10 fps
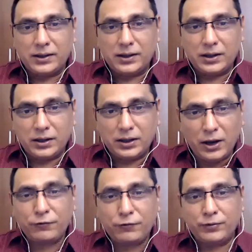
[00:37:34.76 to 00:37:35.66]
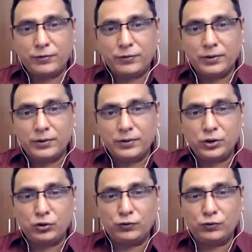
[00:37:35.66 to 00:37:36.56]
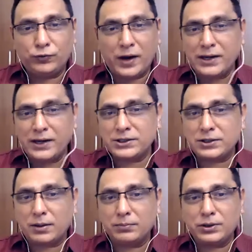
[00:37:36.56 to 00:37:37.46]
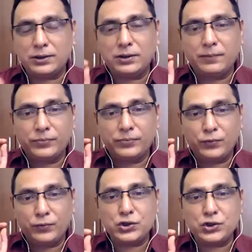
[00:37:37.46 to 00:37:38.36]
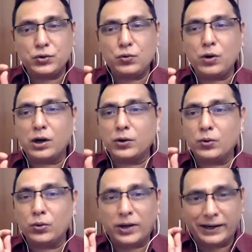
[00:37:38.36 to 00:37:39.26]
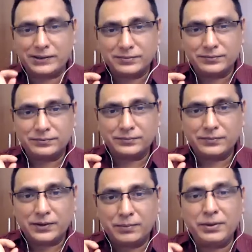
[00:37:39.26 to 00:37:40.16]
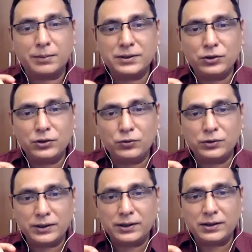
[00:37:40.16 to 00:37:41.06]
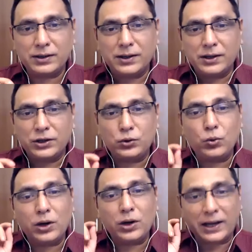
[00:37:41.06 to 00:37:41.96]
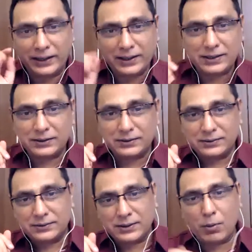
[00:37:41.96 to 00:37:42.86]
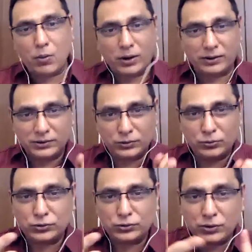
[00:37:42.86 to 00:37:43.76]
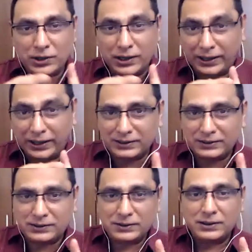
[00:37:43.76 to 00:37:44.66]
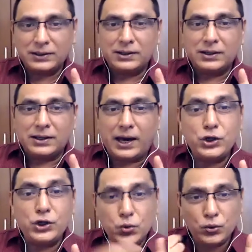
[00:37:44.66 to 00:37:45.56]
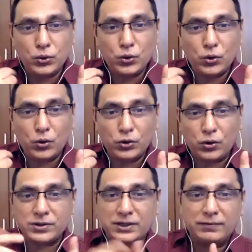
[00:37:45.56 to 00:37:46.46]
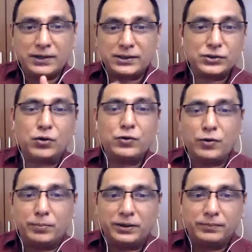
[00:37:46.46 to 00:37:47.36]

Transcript: If you find something which you are good at, means something you think you like, number one, you should like it, and you know yourself that it is good for me.